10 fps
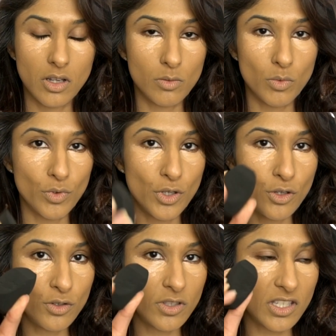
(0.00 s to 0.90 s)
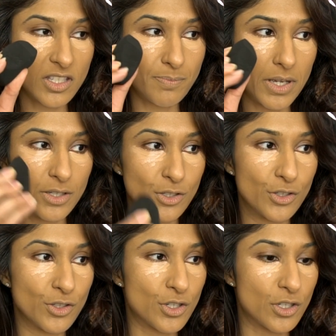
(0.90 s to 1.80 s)
I will use the
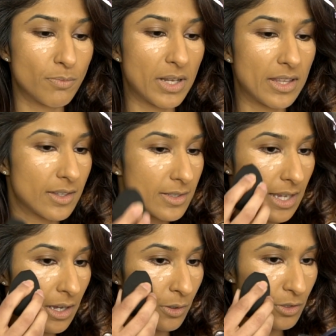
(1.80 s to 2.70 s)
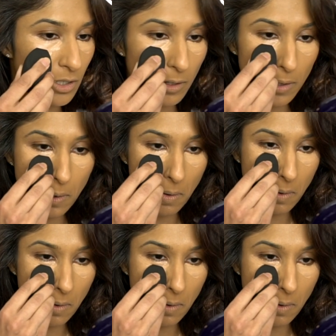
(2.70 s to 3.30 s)
sponge to blend this out, shall I?